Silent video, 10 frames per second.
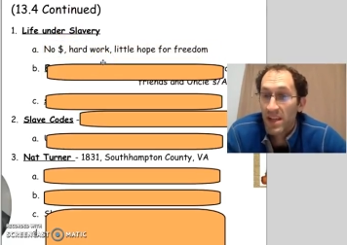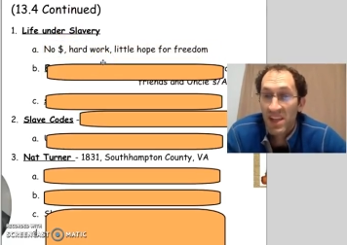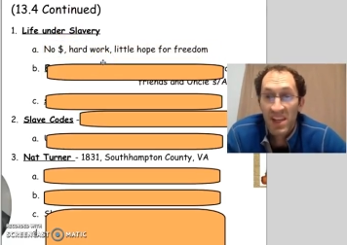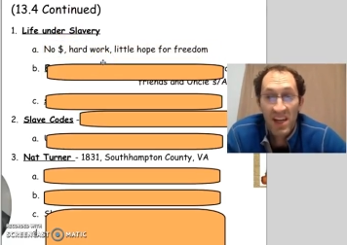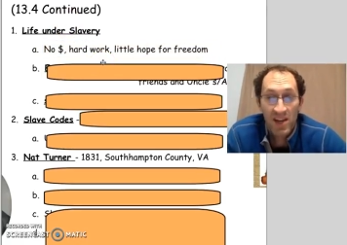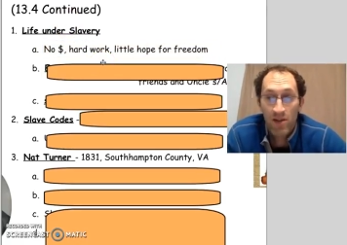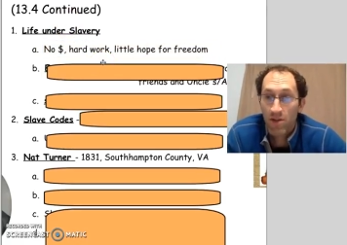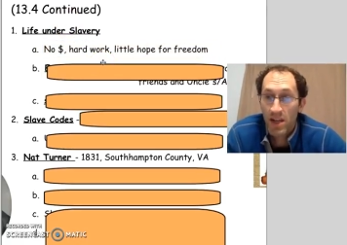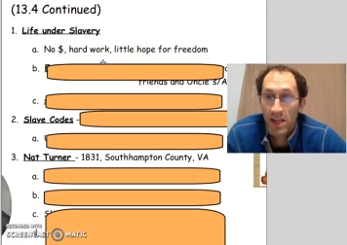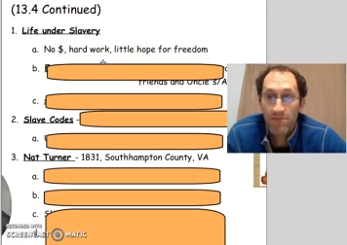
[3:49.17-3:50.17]
You got no
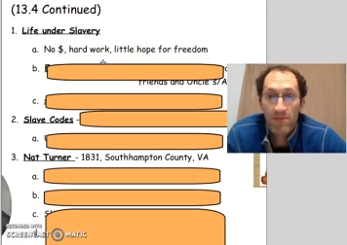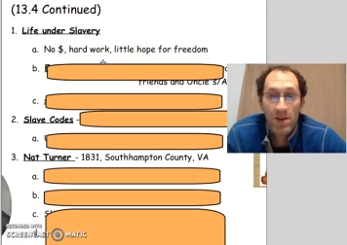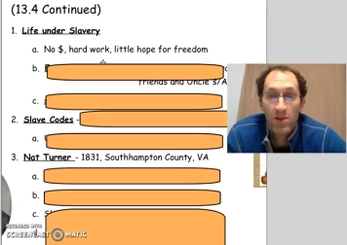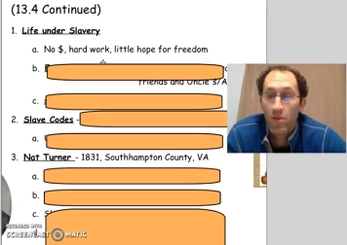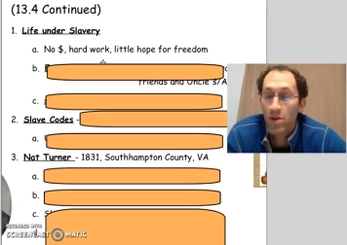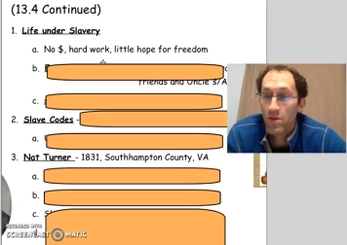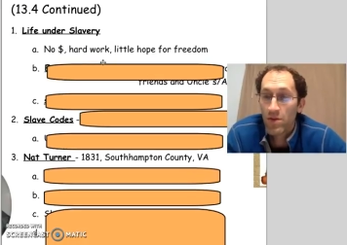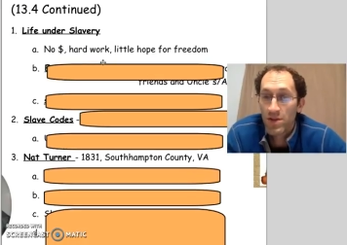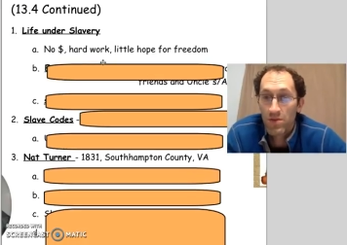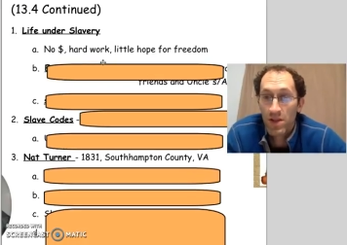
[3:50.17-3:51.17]
money, work
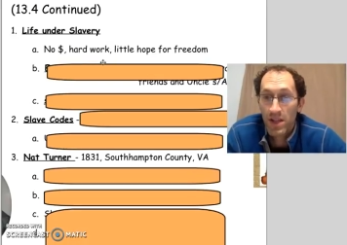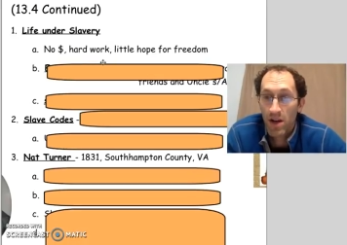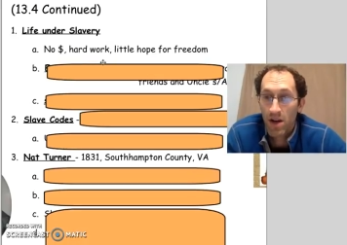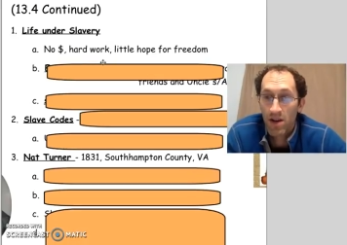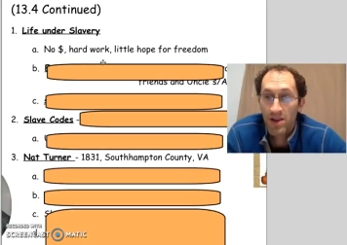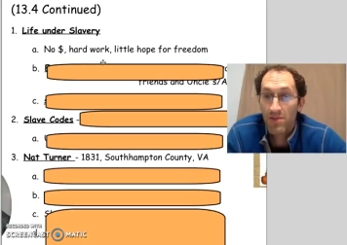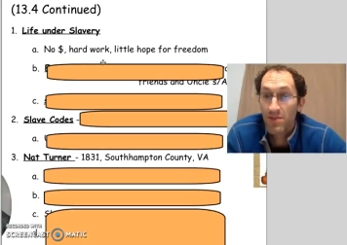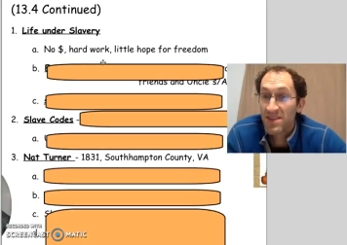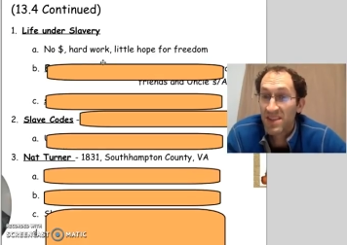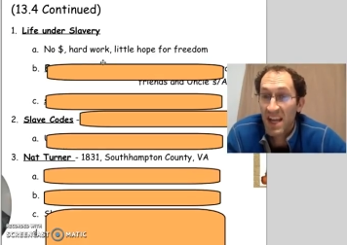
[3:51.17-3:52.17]
was really hard. You'd
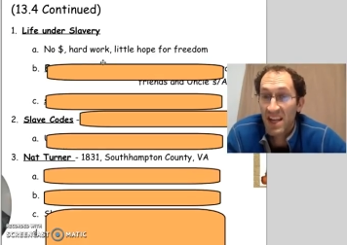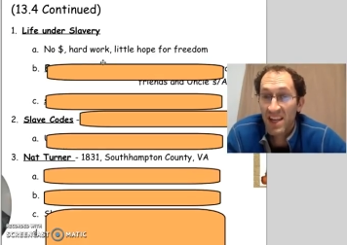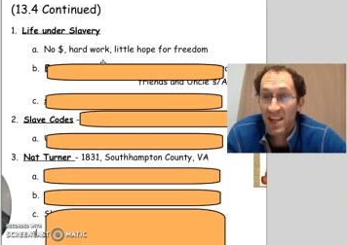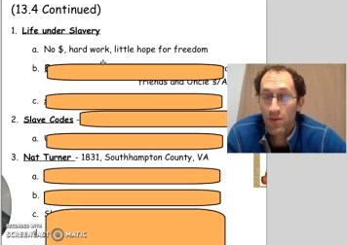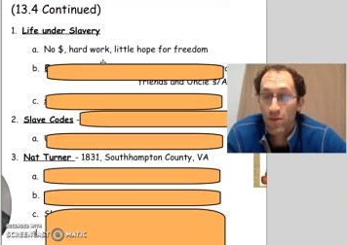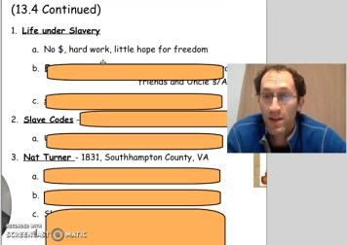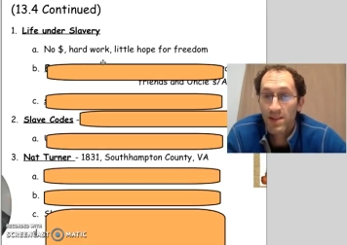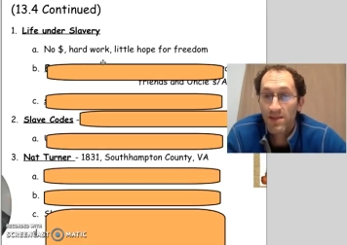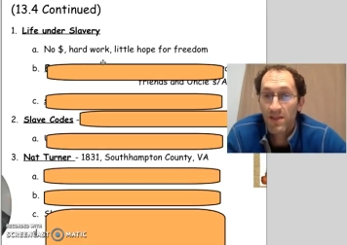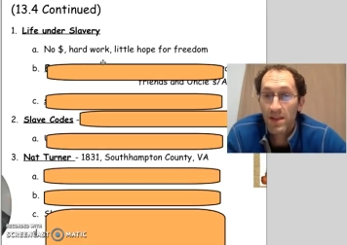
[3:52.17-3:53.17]
be standing in
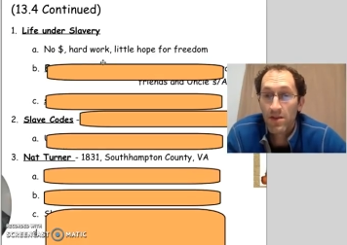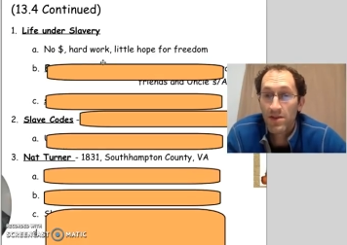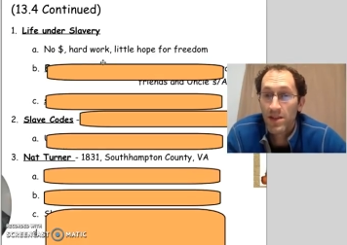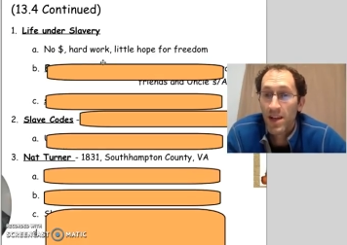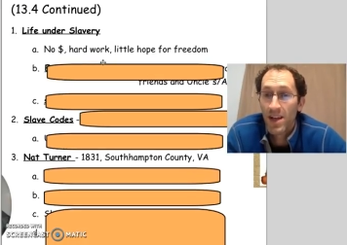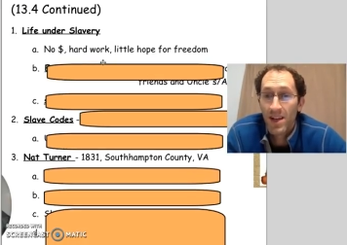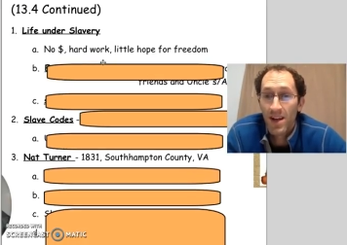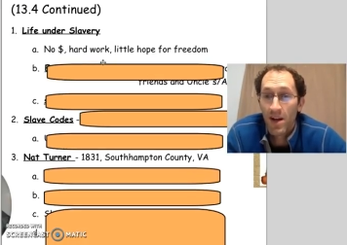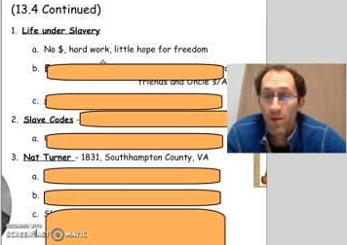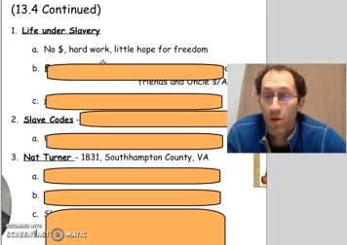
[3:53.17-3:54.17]
rice fields,
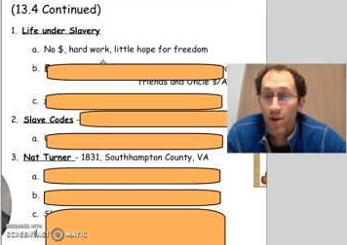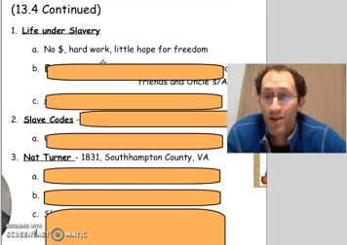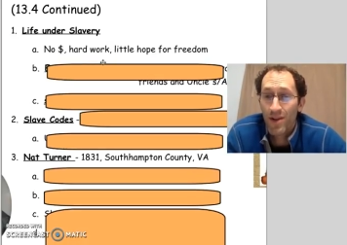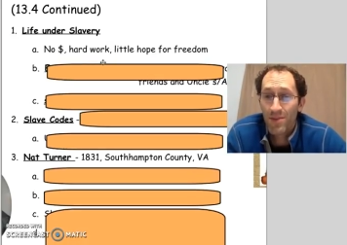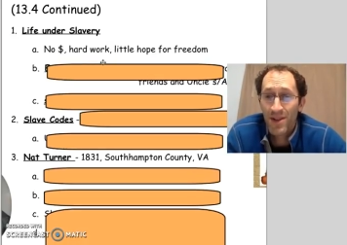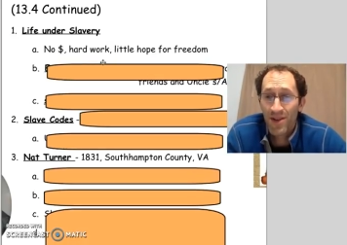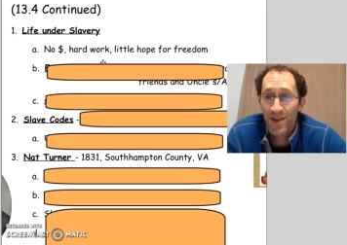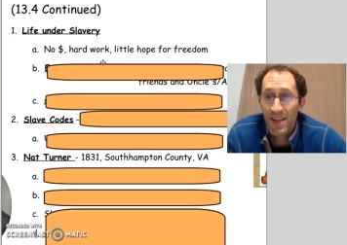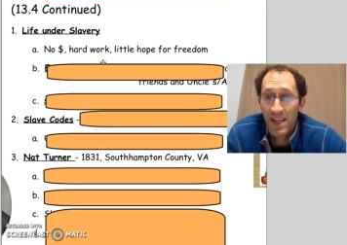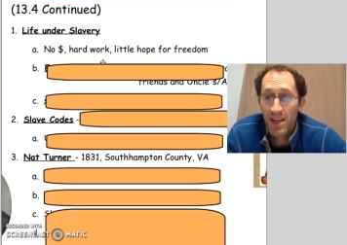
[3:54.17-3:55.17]
water up to your
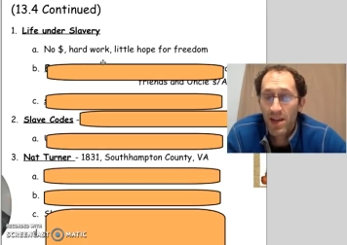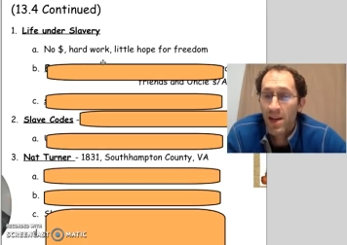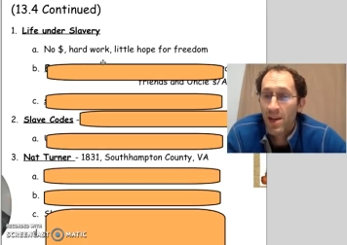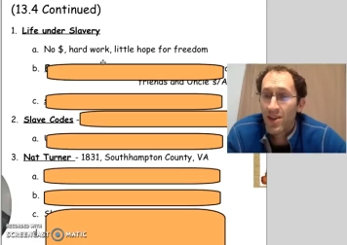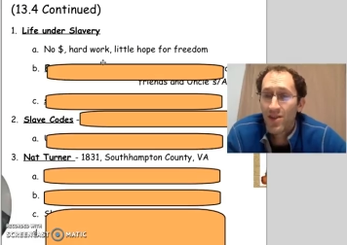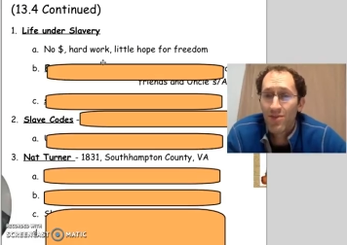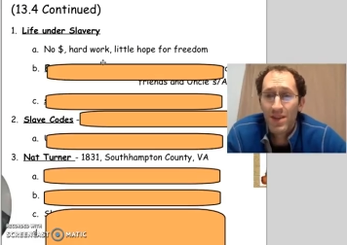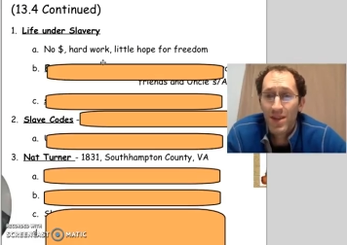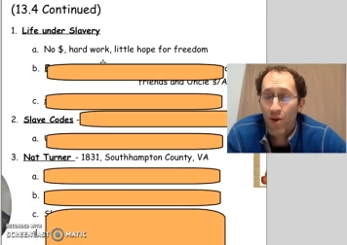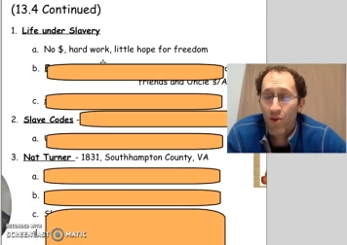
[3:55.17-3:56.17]
knee. You'd be
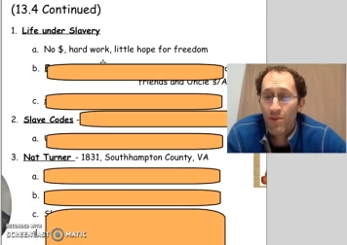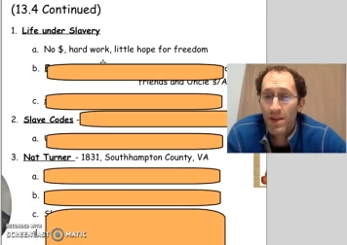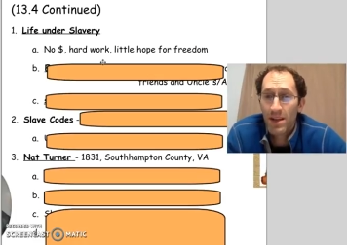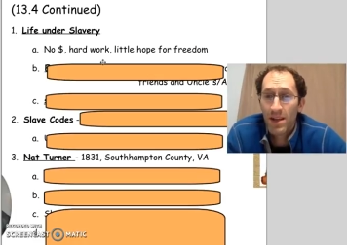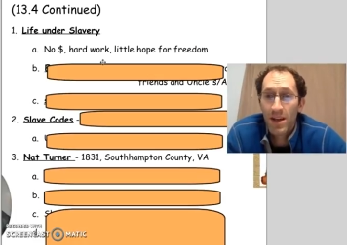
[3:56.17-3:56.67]
combing